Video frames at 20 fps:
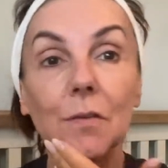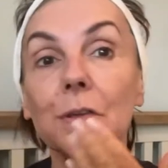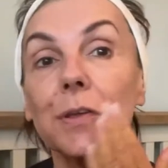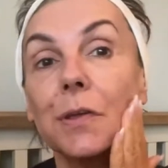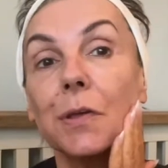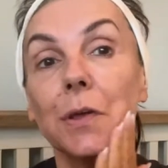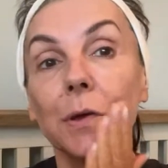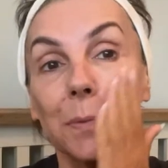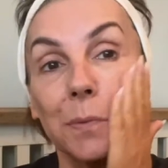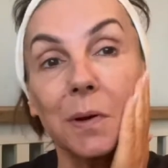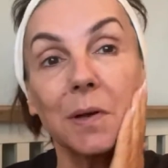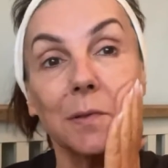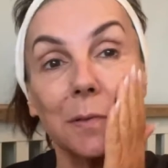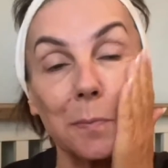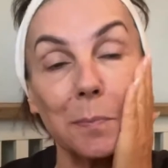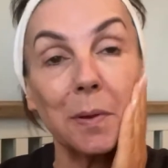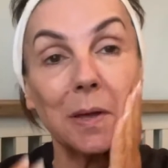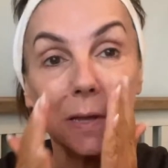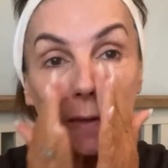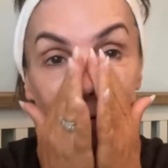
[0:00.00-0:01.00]
to as a
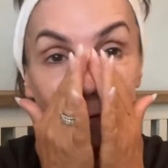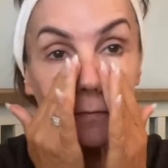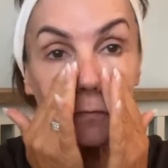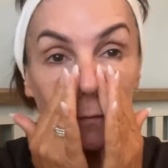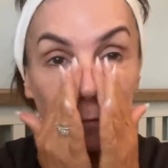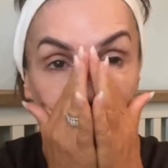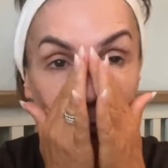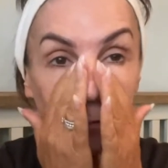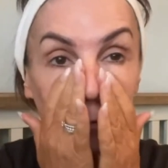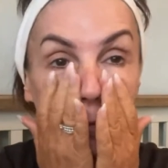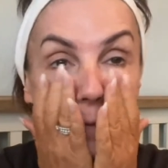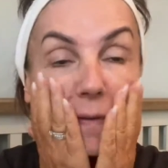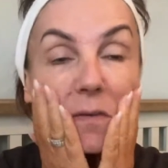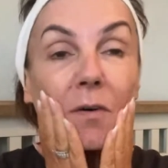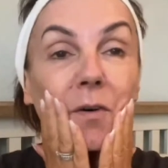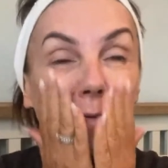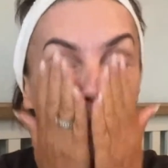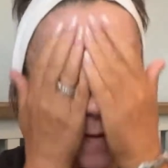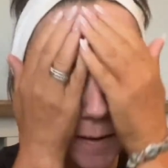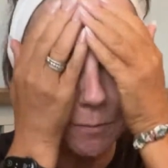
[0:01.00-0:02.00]
base for
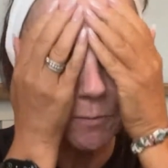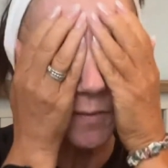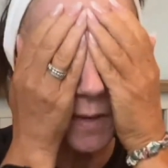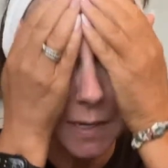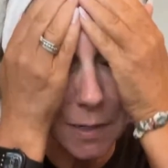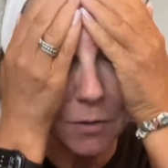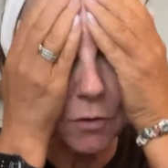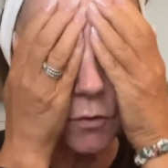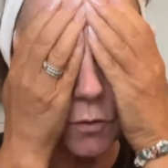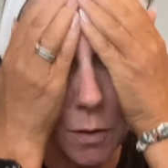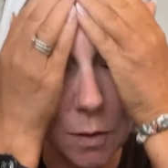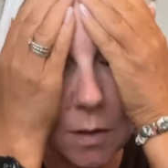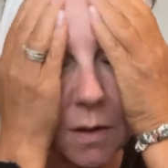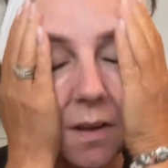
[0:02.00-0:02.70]
your foundation.